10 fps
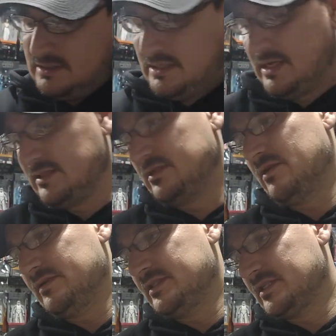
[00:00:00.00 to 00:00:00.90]
NECA is
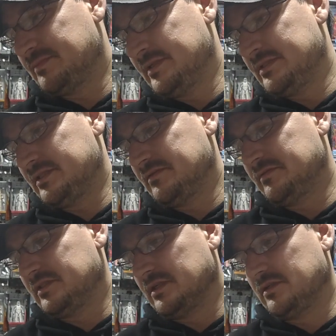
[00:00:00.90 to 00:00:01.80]
always
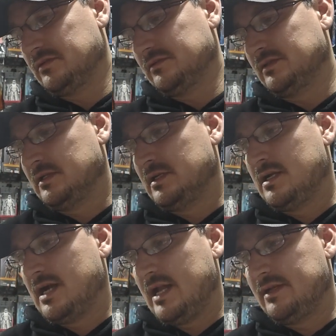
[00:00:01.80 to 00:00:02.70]
expensive, so
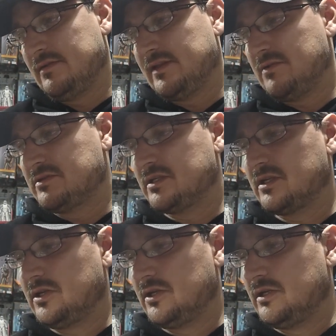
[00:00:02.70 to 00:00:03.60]
I didn't know if that was a
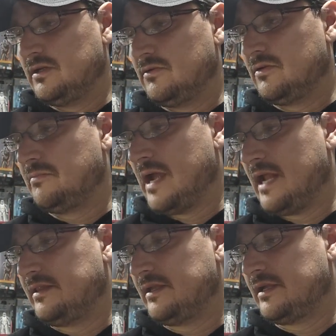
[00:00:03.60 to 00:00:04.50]
good or
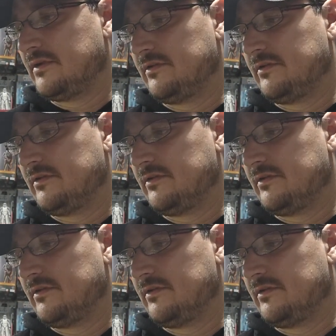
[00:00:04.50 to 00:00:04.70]
bad thing.